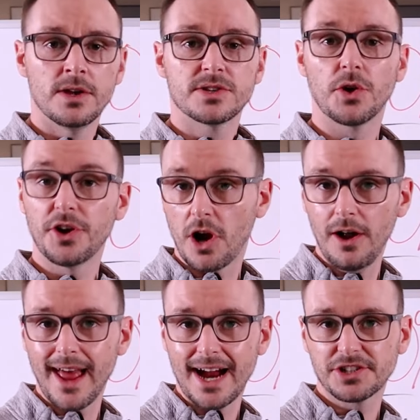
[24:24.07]
So your
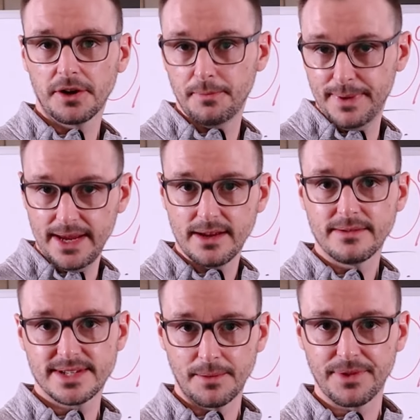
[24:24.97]
call to action could be
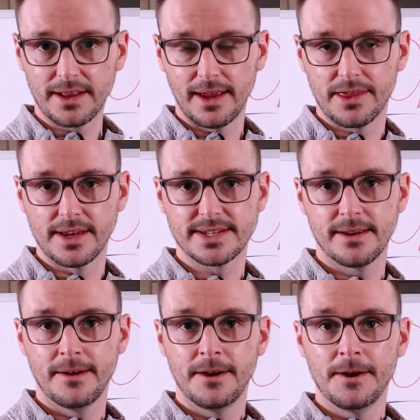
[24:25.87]
something like this.